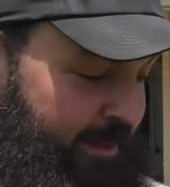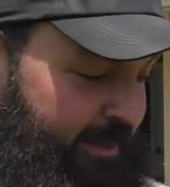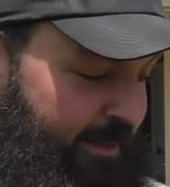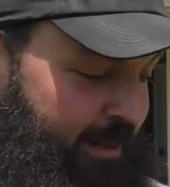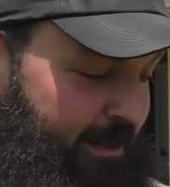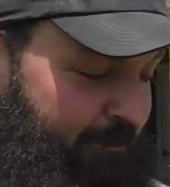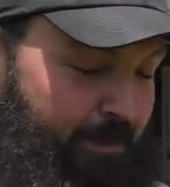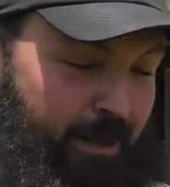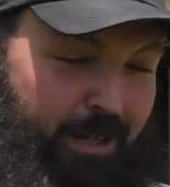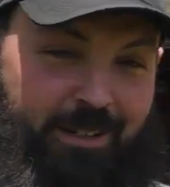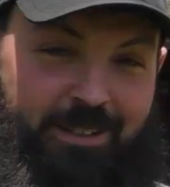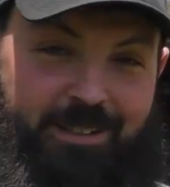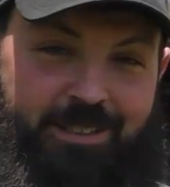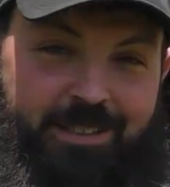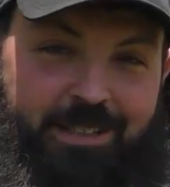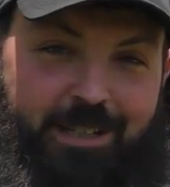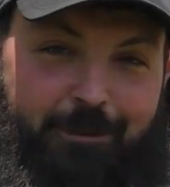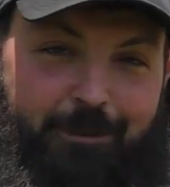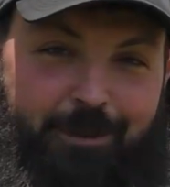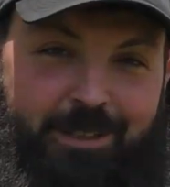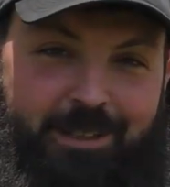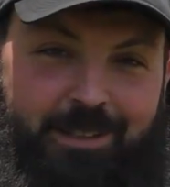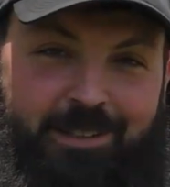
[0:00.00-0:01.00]
I'm probably gonna
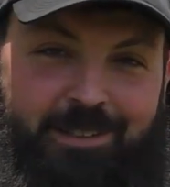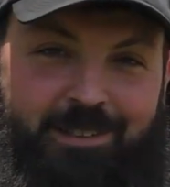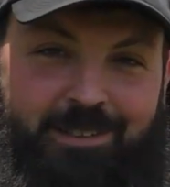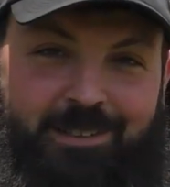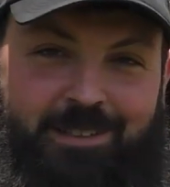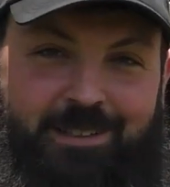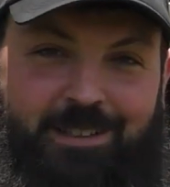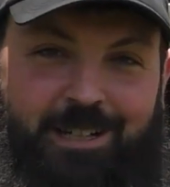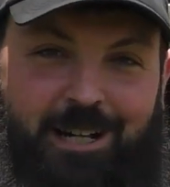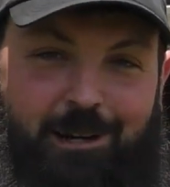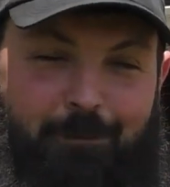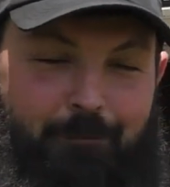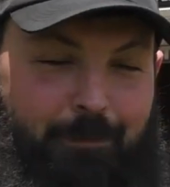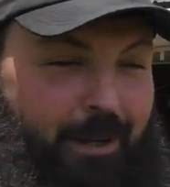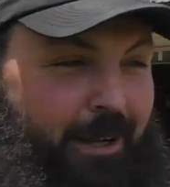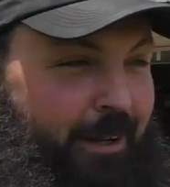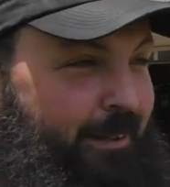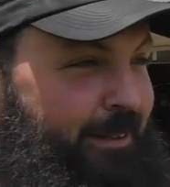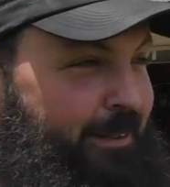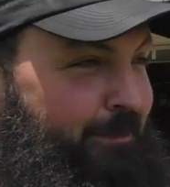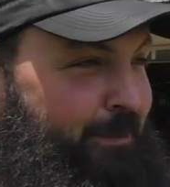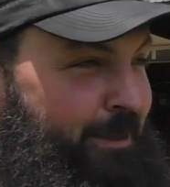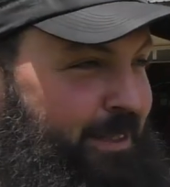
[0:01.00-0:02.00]
stick with a
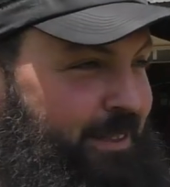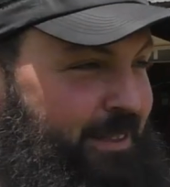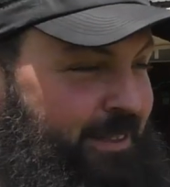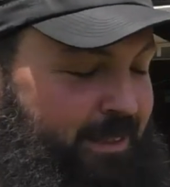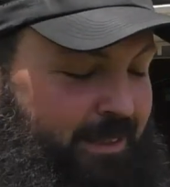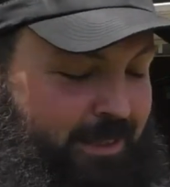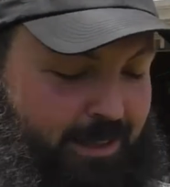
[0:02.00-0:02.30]
compound, but